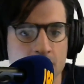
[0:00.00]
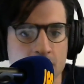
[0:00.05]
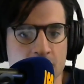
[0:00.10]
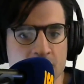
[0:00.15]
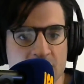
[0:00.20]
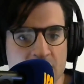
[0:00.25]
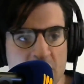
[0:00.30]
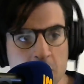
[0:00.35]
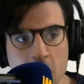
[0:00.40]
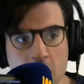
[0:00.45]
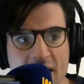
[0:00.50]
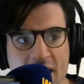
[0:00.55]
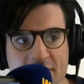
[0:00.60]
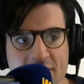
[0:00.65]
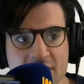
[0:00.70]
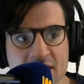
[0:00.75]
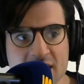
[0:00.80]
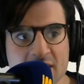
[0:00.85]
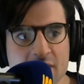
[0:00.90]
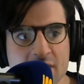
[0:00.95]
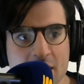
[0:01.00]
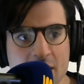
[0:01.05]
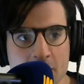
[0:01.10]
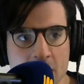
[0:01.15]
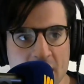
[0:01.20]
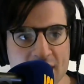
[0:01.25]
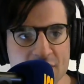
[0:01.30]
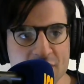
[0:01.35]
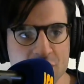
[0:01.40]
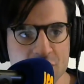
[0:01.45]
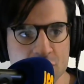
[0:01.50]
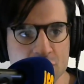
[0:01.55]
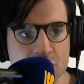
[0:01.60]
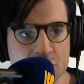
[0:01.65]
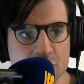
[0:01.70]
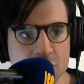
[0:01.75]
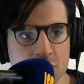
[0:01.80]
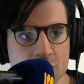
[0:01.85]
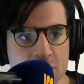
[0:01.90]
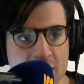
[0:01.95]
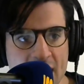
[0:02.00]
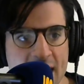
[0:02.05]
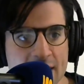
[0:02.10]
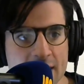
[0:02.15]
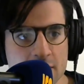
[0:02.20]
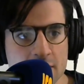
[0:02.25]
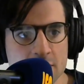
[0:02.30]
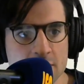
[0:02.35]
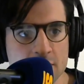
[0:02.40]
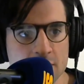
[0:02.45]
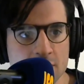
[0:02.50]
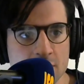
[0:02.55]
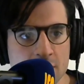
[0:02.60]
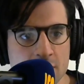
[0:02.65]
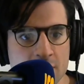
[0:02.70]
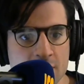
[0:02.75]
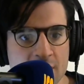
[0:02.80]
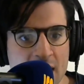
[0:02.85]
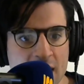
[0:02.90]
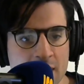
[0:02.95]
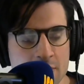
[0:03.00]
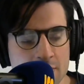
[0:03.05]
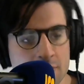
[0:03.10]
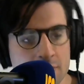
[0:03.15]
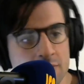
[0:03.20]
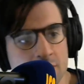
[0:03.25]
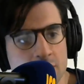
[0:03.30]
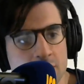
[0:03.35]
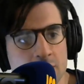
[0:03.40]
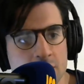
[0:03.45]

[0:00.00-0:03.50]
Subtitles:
they won't have to give up much to get that